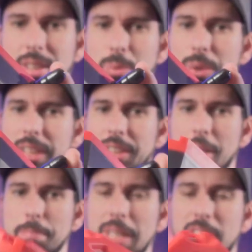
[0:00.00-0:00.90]
Really
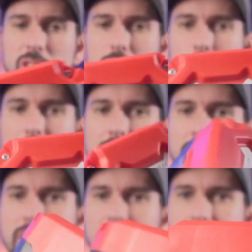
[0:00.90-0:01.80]
not much to
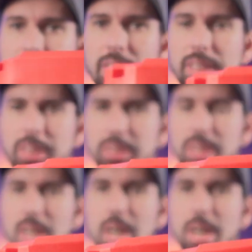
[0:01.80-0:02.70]
it. There's
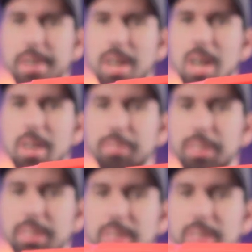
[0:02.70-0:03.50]
the on off in the